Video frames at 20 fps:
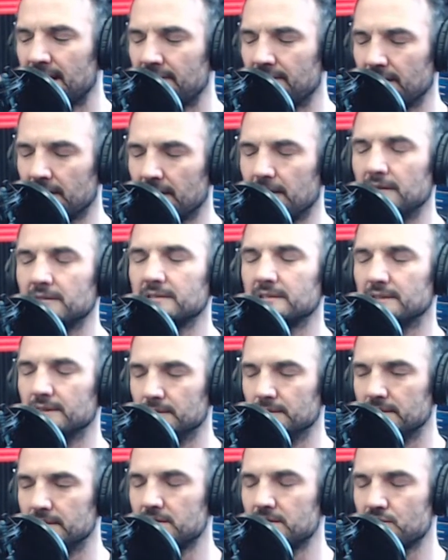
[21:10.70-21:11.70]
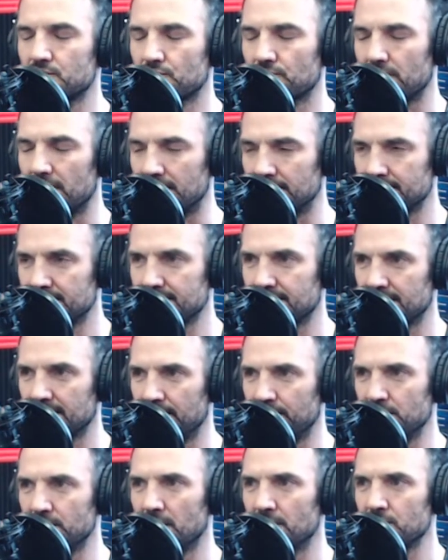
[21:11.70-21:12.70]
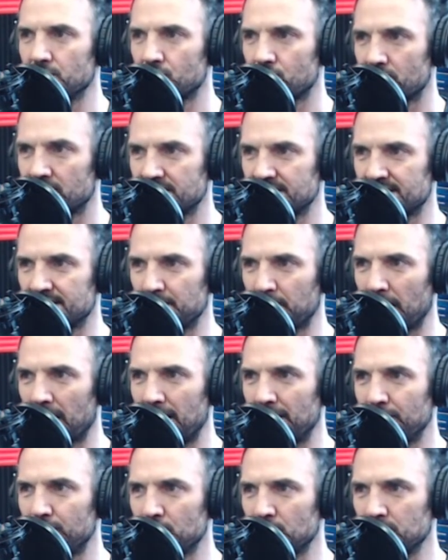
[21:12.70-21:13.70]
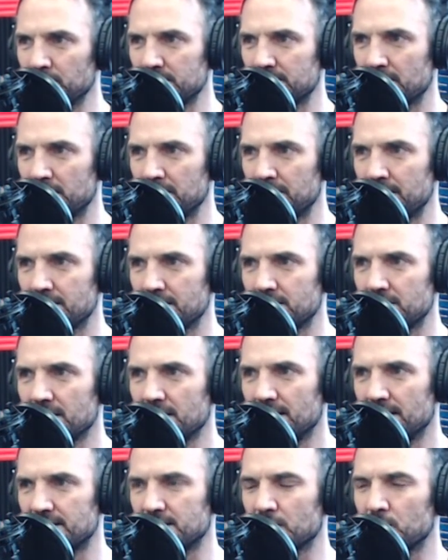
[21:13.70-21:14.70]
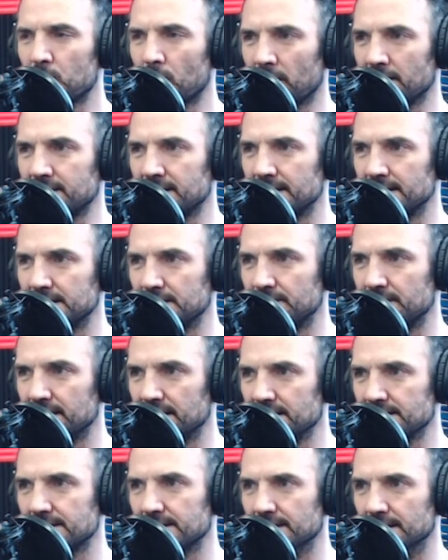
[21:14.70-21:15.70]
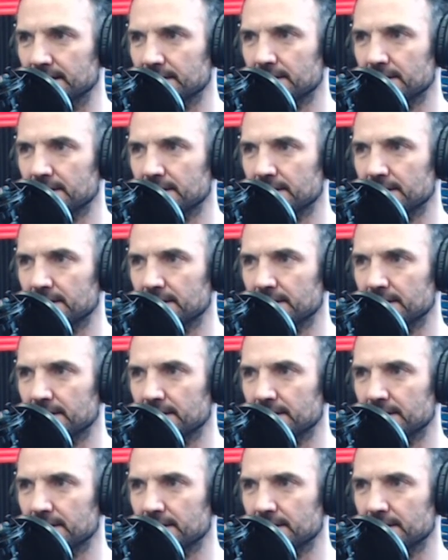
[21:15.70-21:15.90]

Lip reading: have a lot to do with trust. If you don't trust the platform so much, it's a qualitative thing, isn't it?